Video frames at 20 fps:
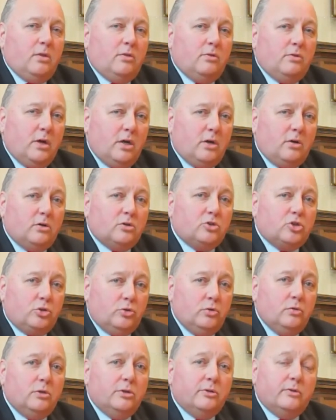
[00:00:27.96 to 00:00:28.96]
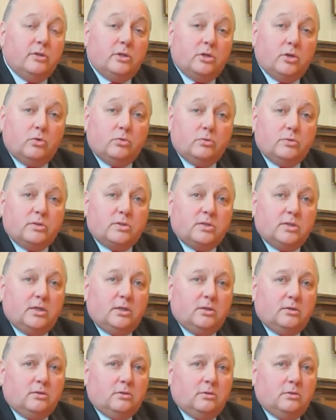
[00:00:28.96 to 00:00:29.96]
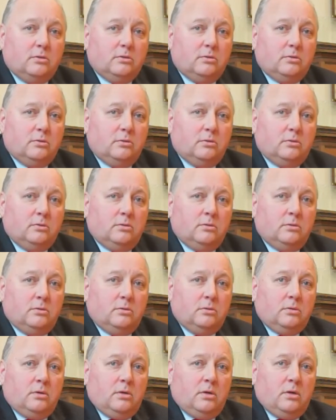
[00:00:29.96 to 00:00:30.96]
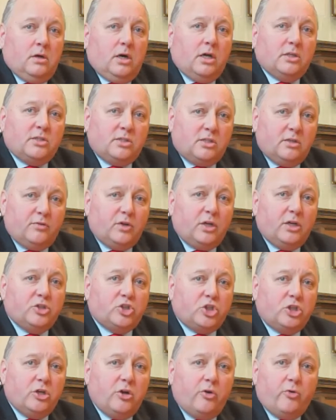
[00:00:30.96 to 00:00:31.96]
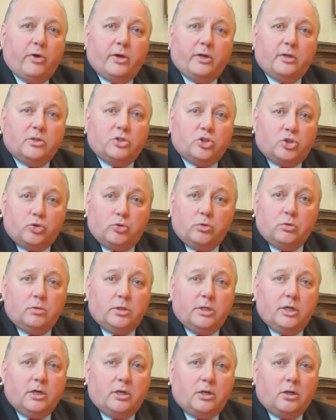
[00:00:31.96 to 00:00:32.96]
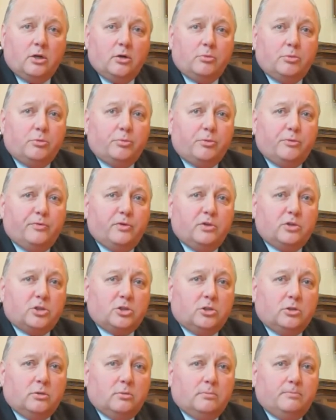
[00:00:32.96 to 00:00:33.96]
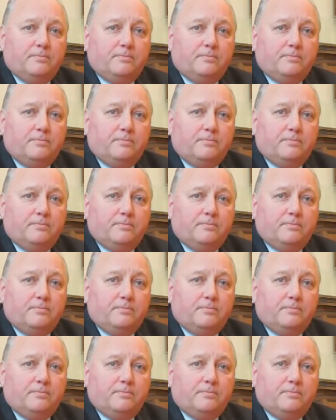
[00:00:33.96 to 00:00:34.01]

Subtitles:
They are truly the gold standard. And civil engineering is truly a global profession.